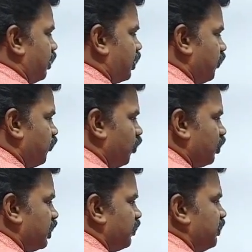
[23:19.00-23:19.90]
a
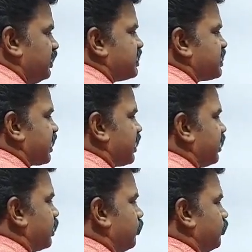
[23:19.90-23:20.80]
revolt in Vidisha
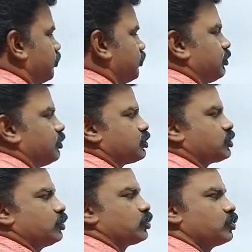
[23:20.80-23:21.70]
kingdom.
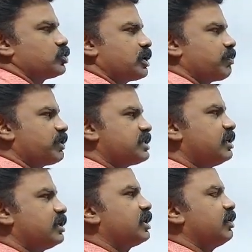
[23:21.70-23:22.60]
So to suppress
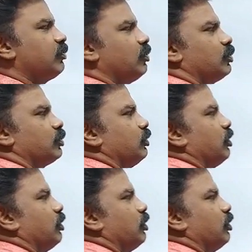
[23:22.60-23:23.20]
that revolt,